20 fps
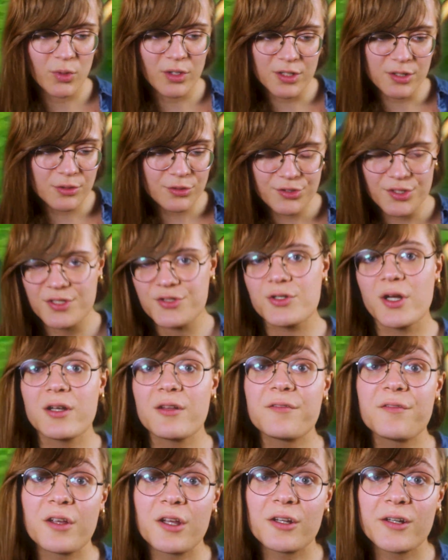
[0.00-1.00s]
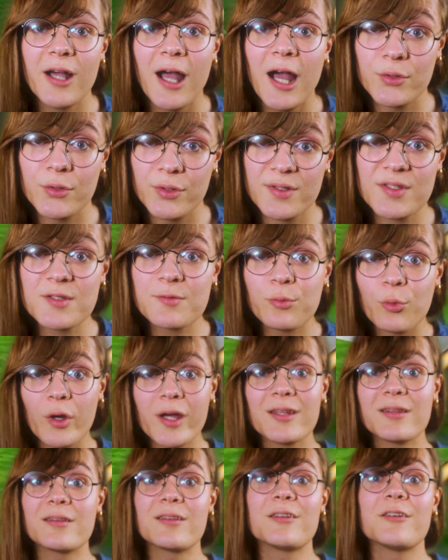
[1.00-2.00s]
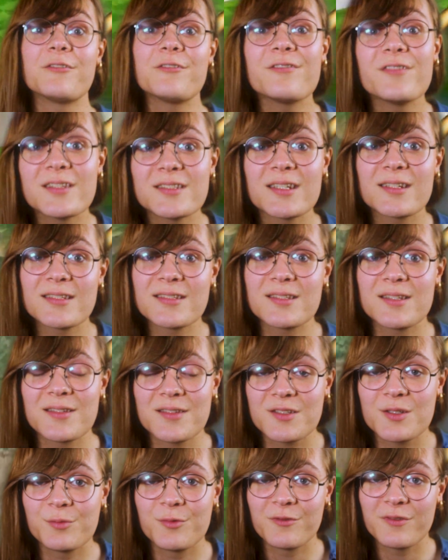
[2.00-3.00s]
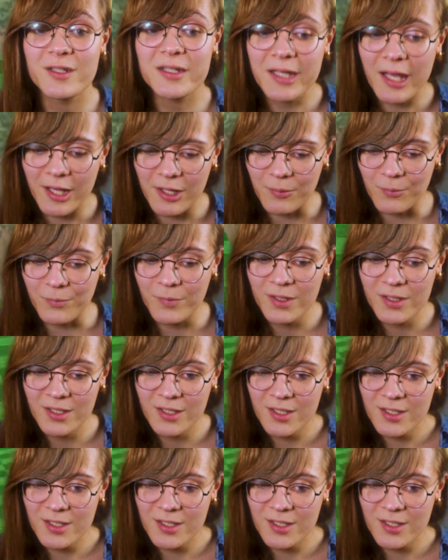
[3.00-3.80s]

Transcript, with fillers: where you're just trying to figure to exploit the physics system of the game